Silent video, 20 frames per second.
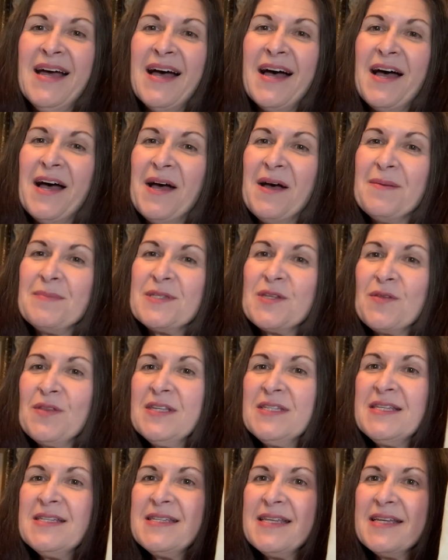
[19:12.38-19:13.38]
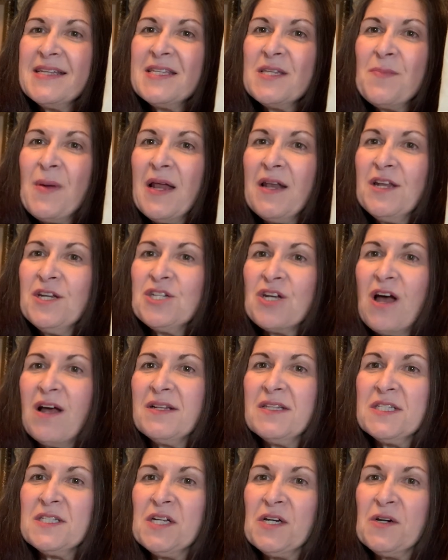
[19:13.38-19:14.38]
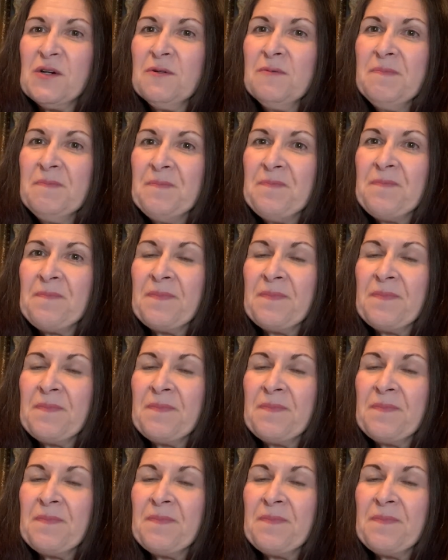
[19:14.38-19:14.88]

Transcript: Um, so this is Isabella Johnstone,